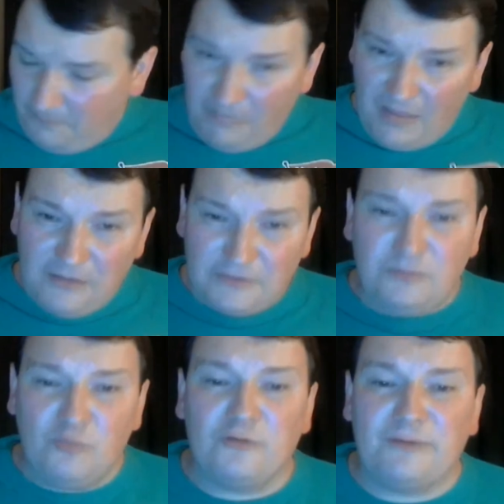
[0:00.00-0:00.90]
a little
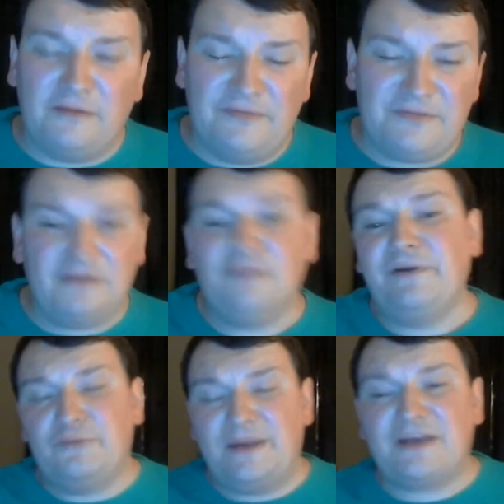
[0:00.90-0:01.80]
more relevance and a little bit
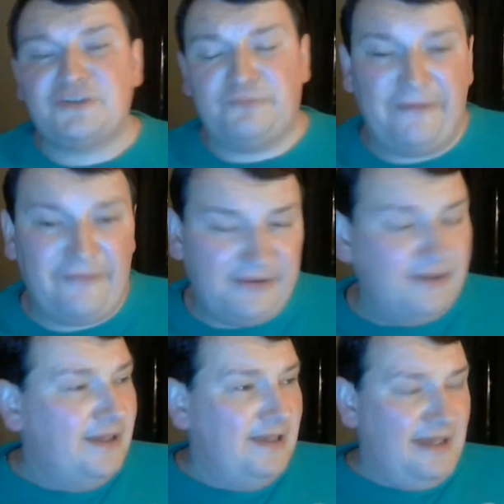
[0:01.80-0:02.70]
of direction, rather than
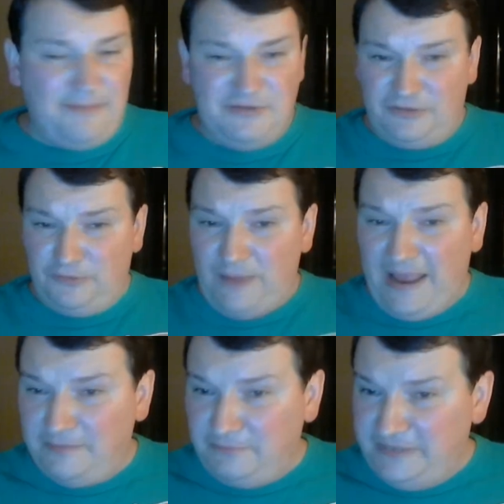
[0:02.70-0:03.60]
I'm just going to
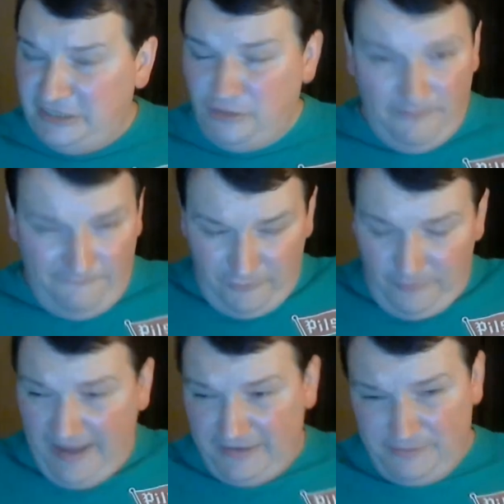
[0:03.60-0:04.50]
randomly queue up for
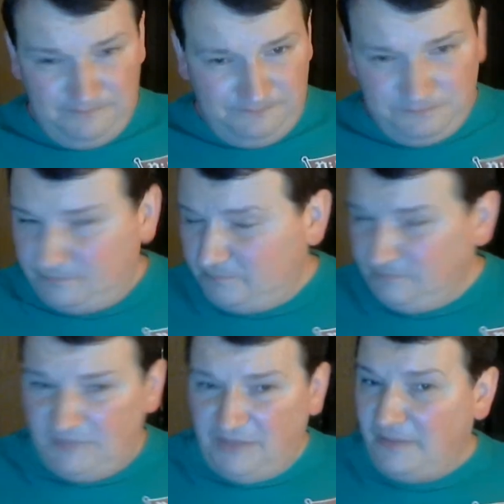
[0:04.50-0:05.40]
random
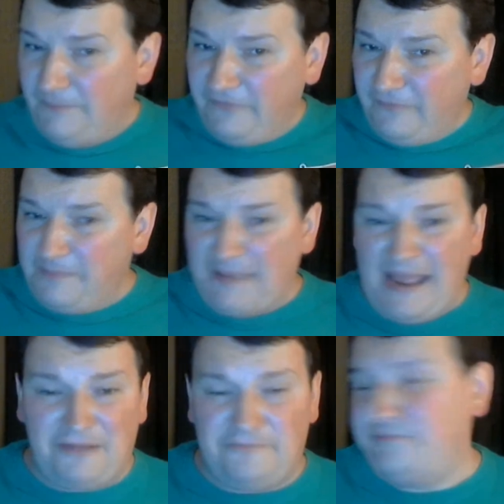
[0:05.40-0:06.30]
something from the
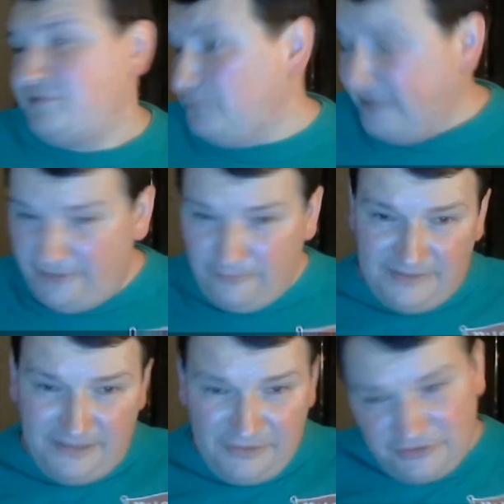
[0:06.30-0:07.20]
past, whether it's a raid or a
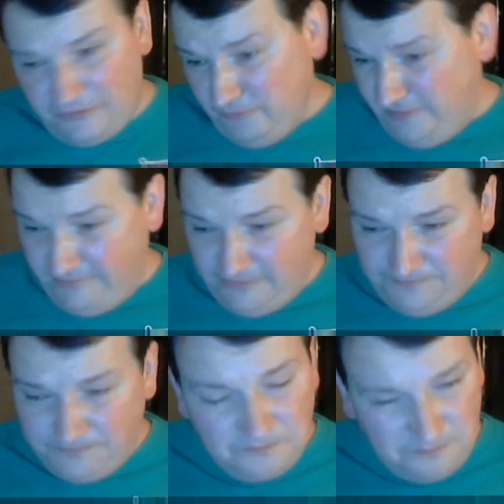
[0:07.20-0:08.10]
dungeon or whatever.
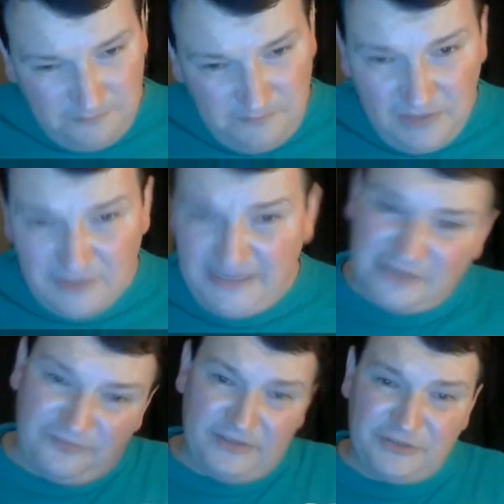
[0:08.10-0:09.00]
Because that's
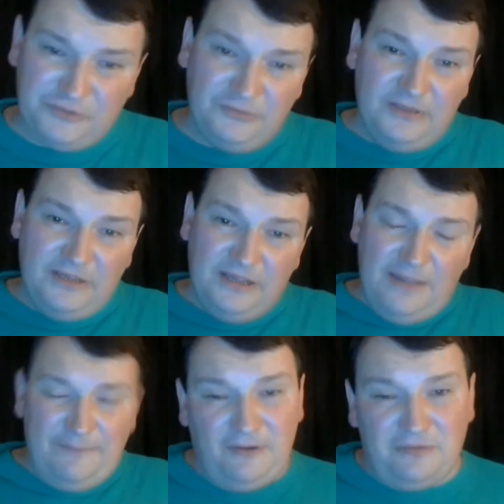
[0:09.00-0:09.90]
fun too,
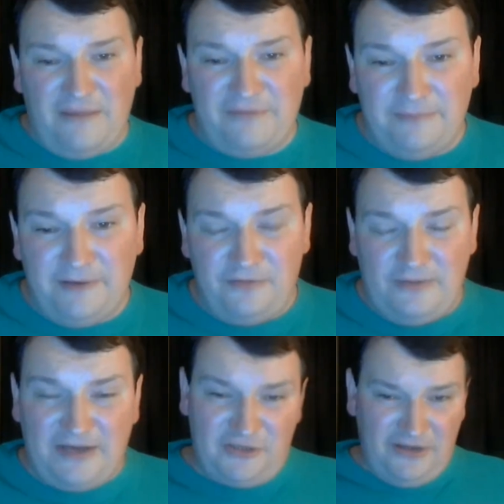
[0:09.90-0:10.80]
but also having a bit of direction and a